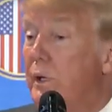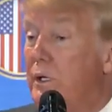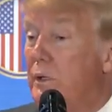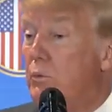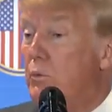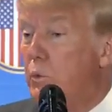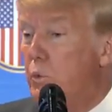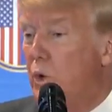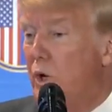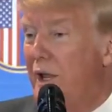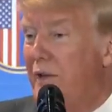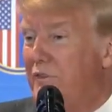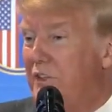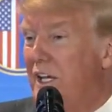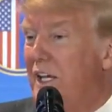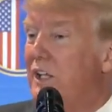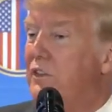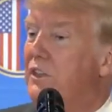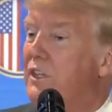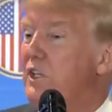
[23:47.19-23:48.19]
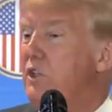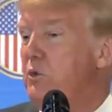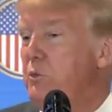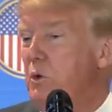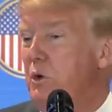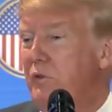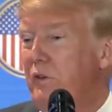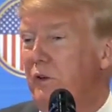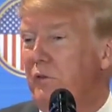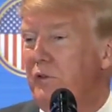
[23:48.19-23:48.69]
but we'll have to get things
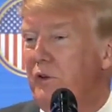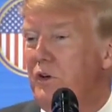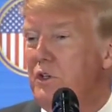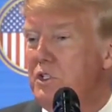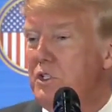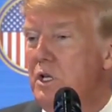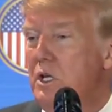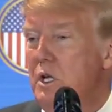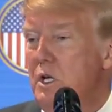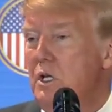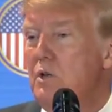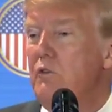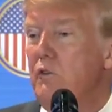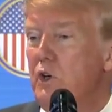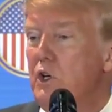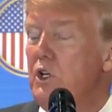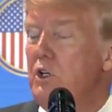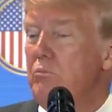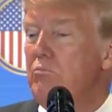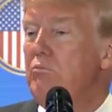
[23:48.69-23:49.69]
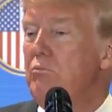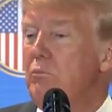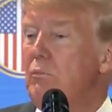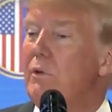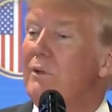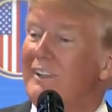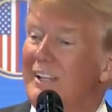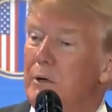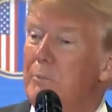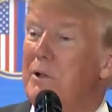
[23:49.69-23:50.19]
moving first. Very
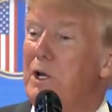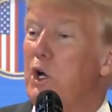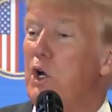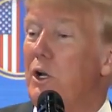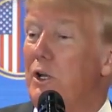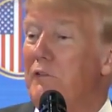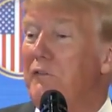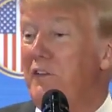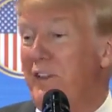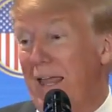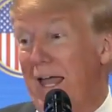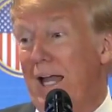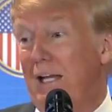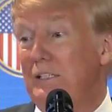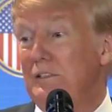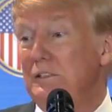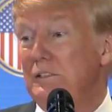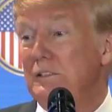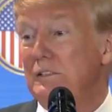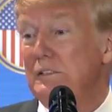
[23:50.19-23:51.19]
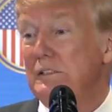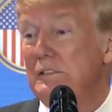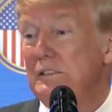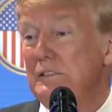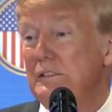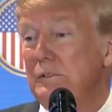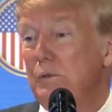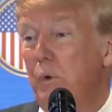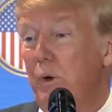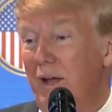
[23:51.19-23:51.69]
little bit early for that.
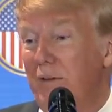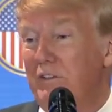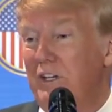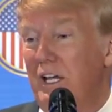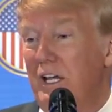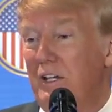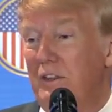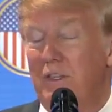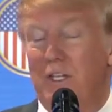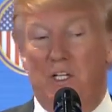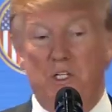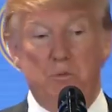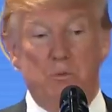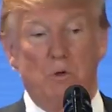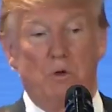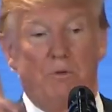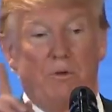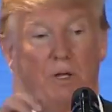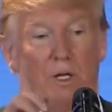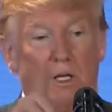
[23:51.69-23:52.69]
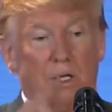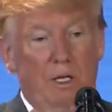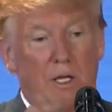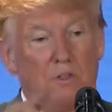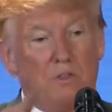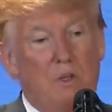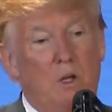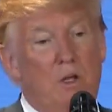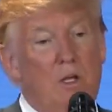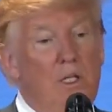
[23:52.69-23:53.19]
We have to get things moving.
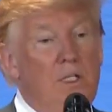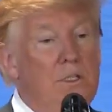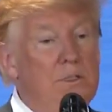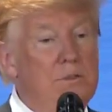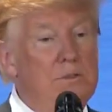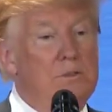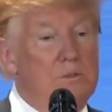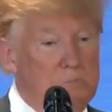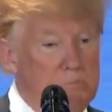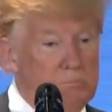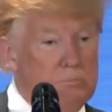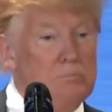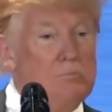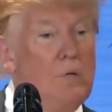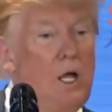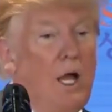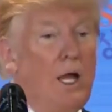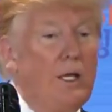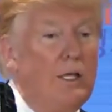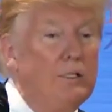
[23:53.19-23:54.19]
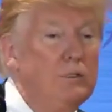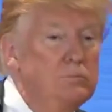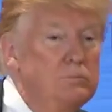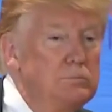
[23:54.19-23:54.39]
Yes, go ahead. Hi.